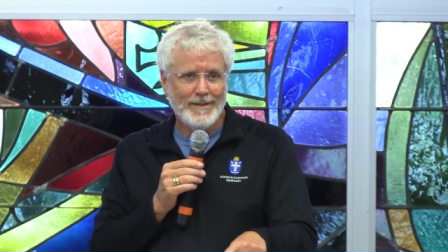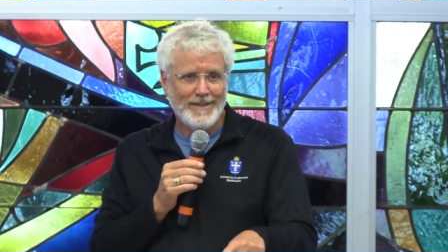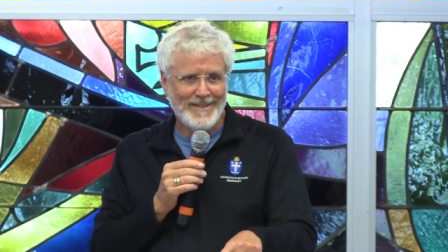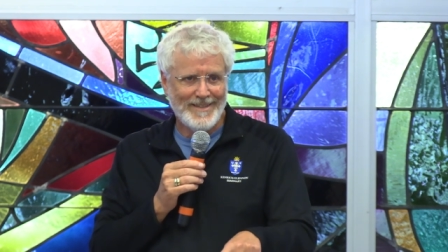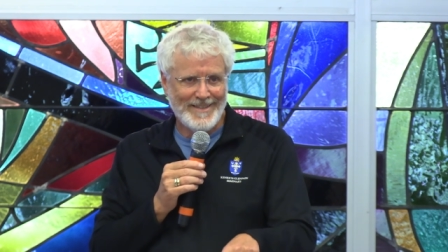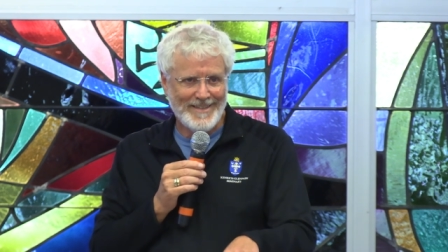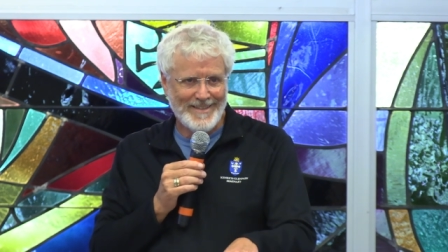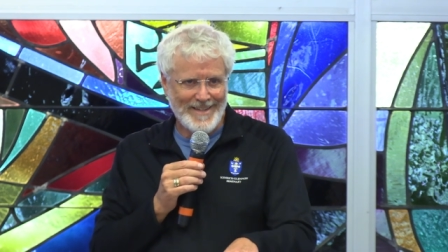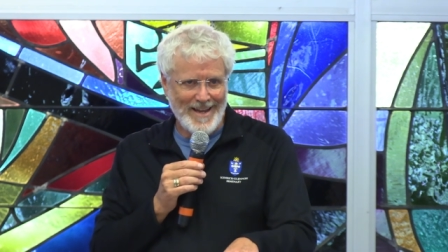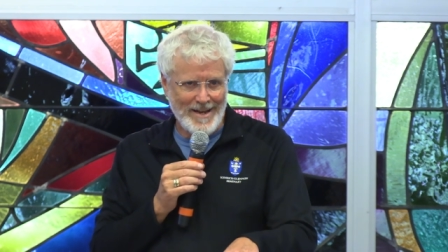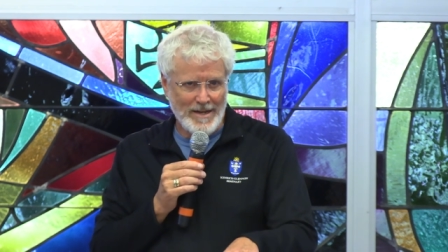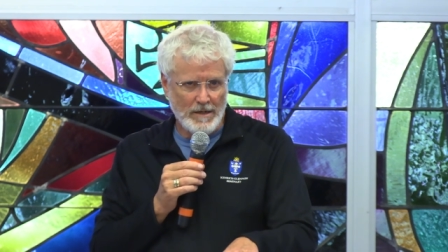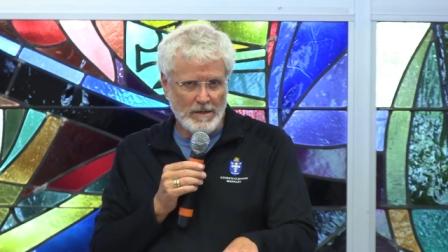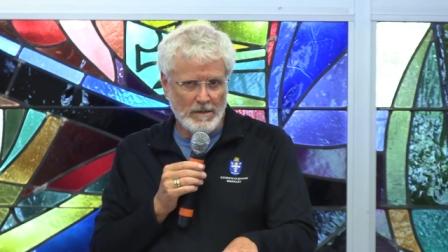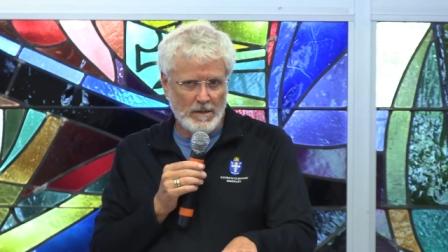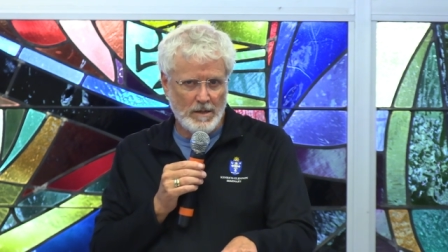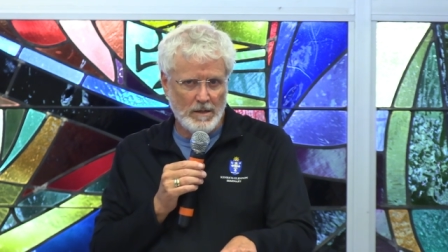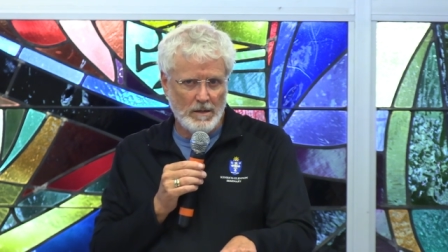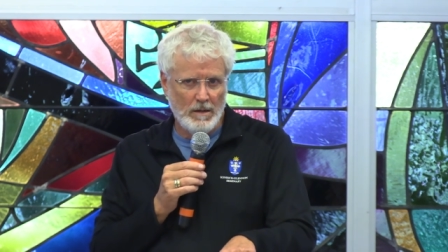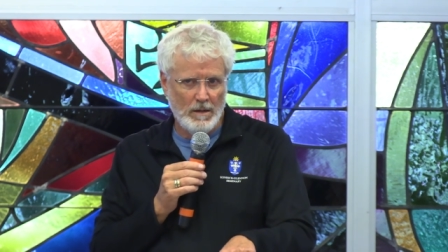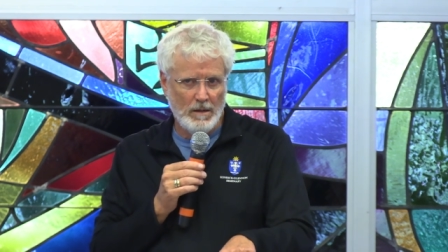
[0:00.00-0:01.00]

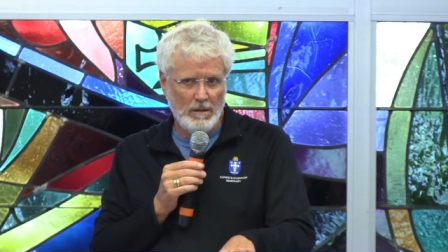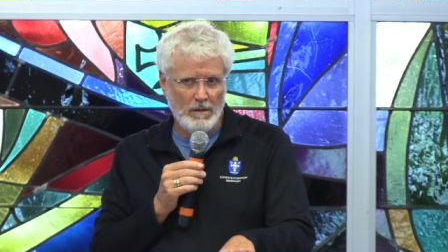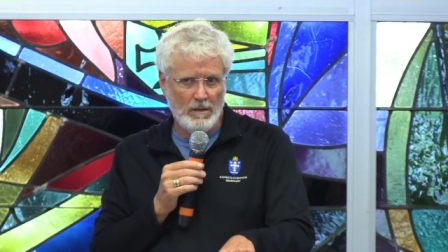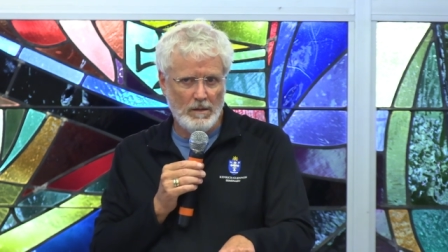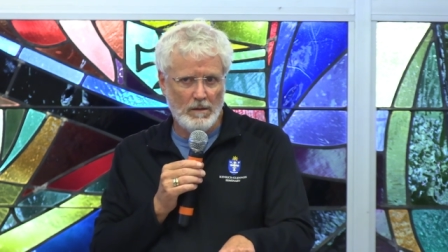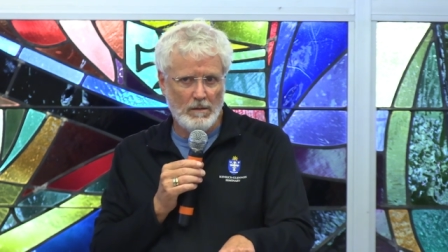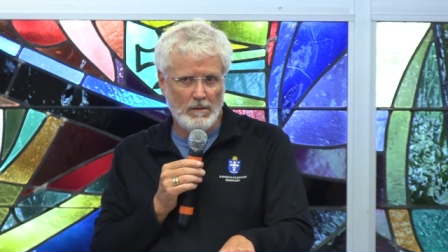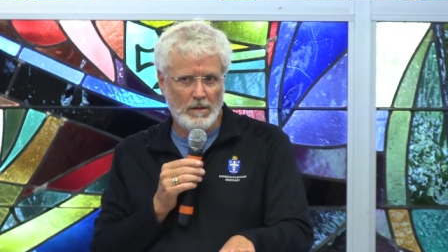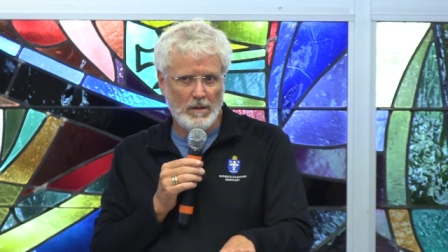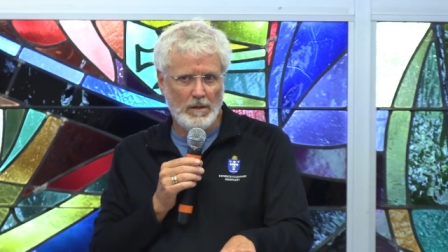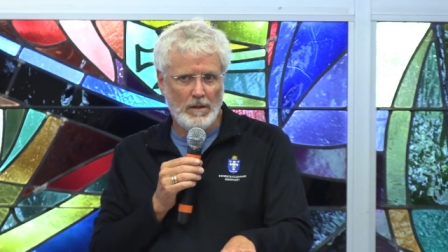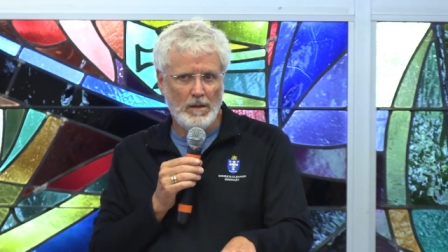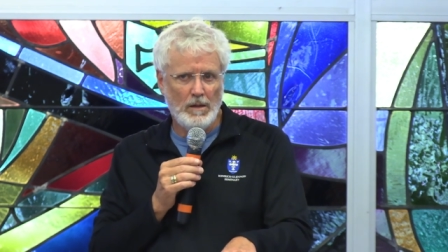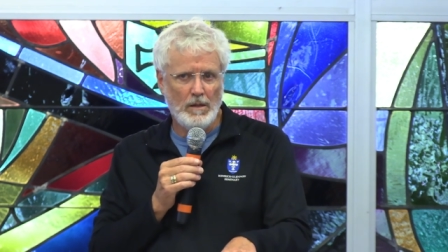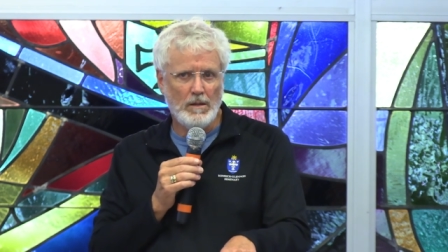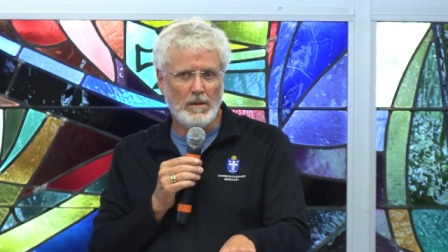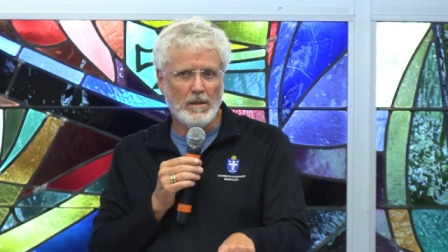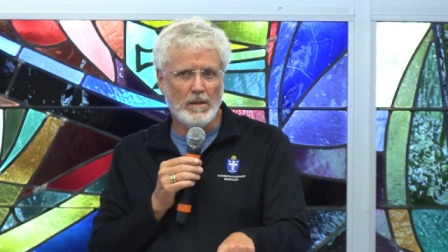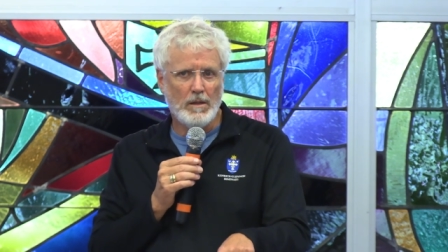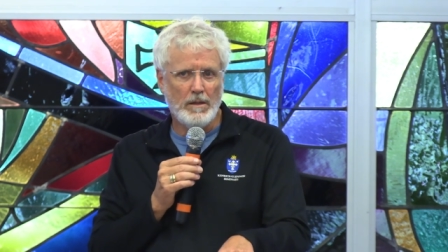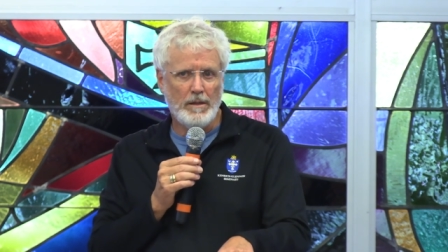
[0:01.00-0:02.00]
sent
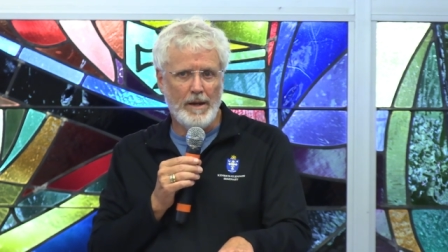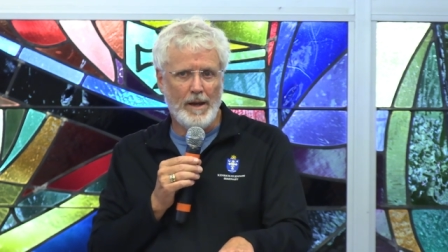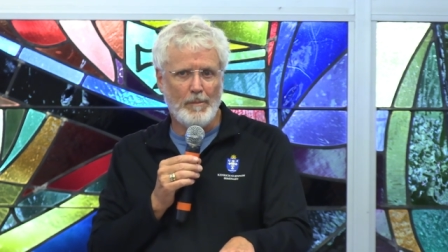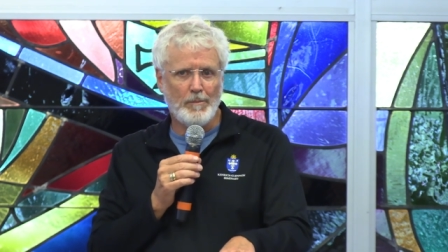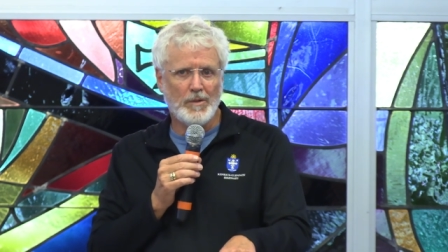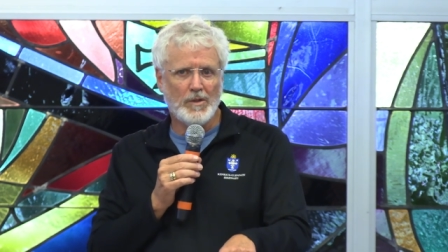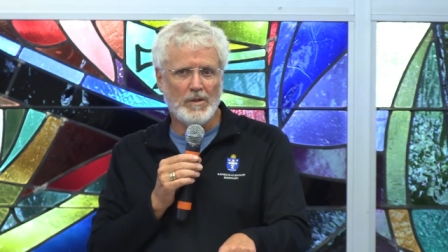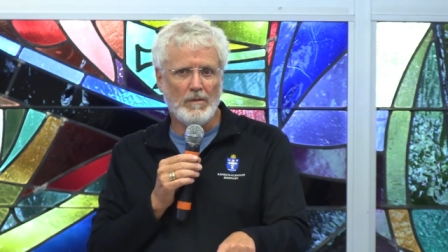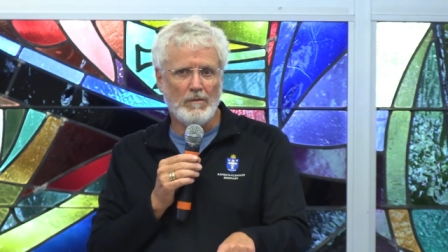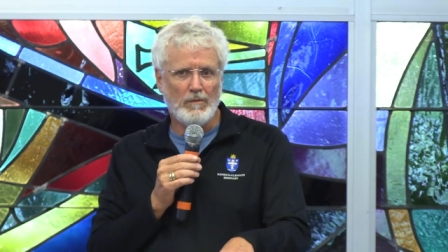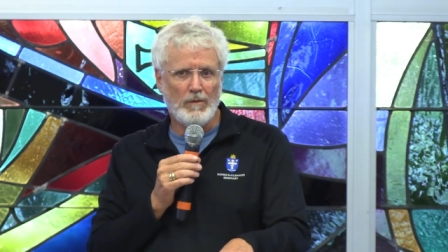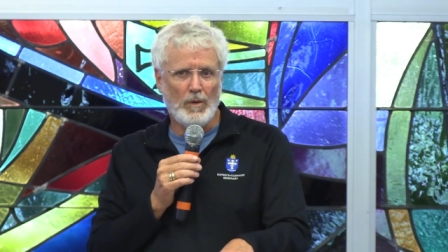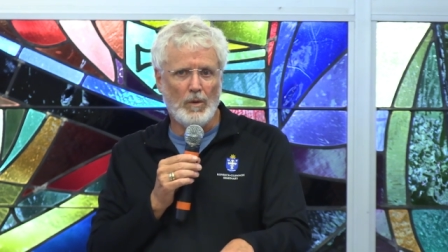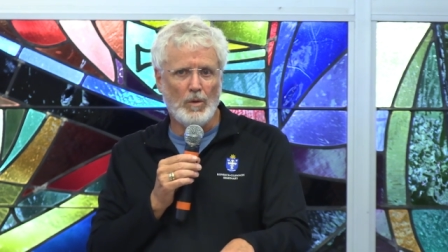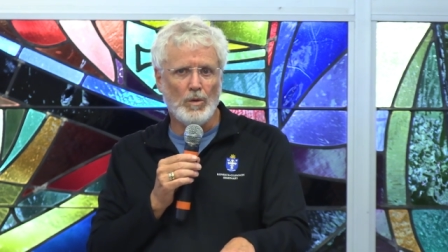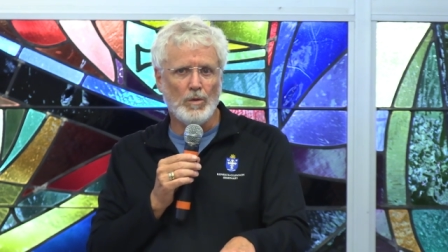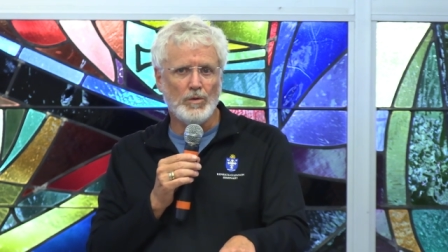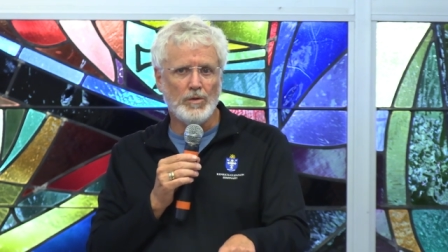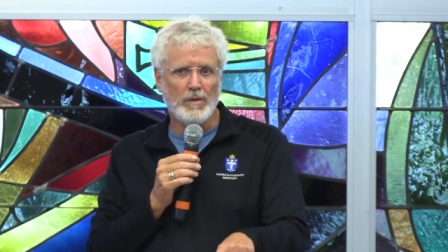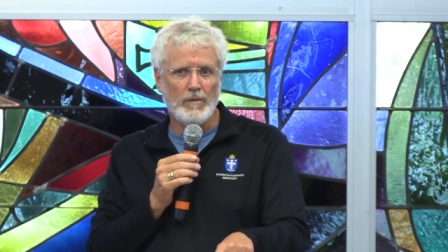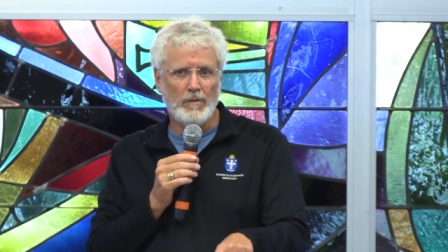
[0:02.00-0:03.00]
into the depths and
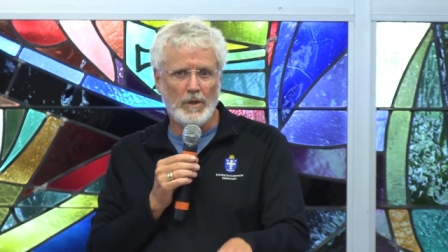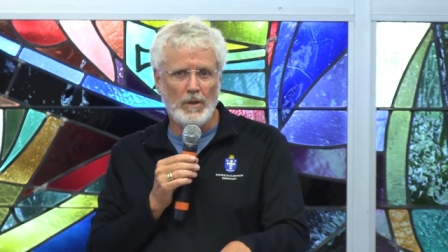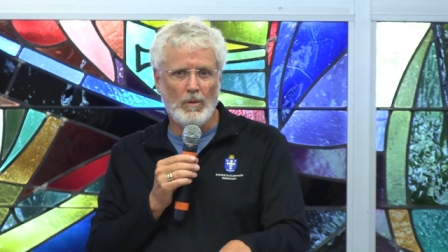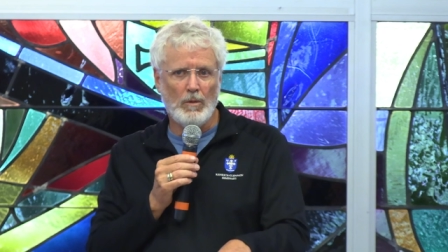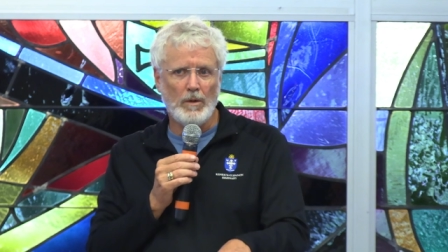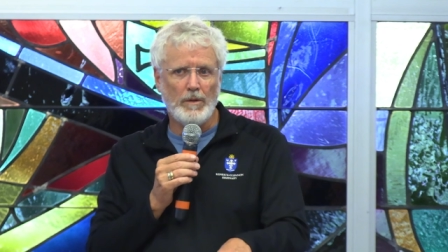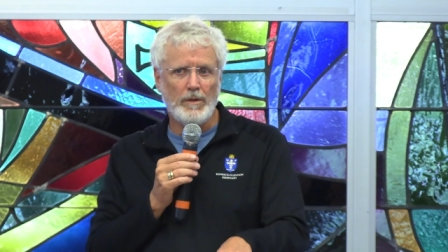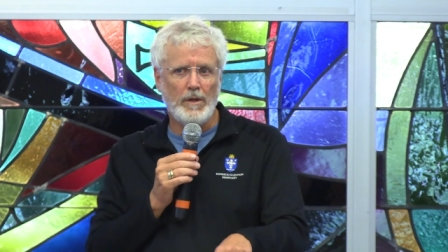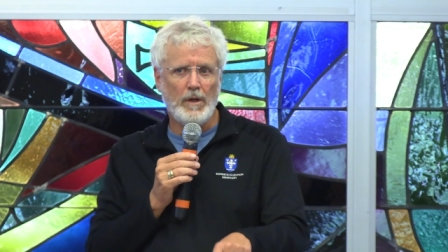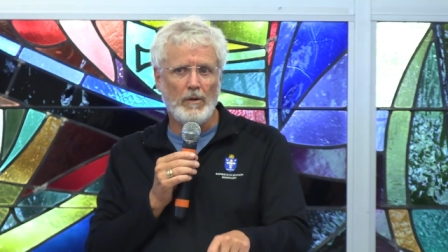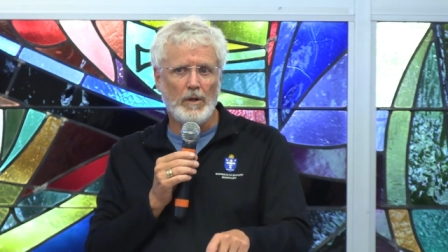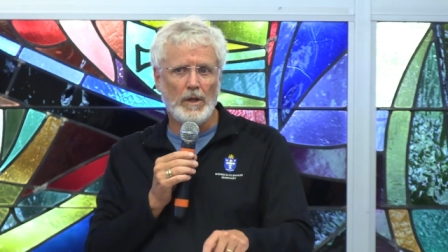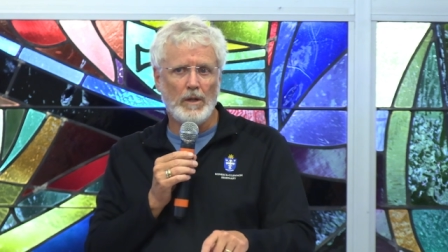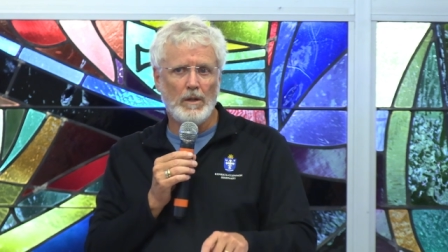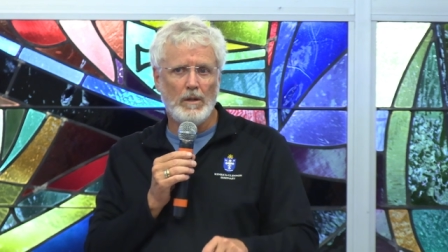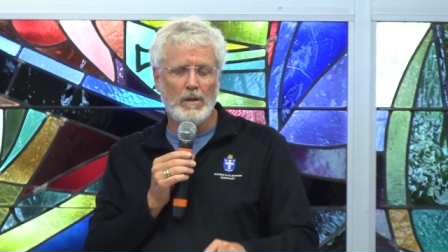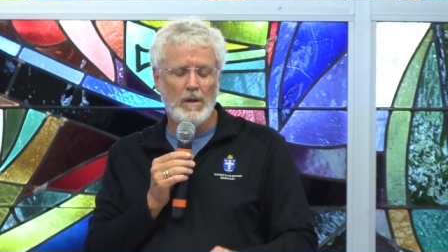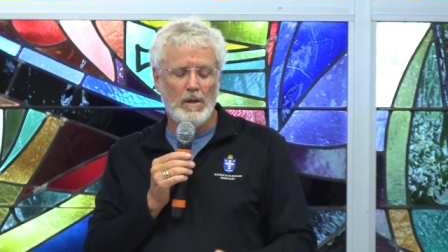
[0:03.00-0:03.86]
folds of the ordinary.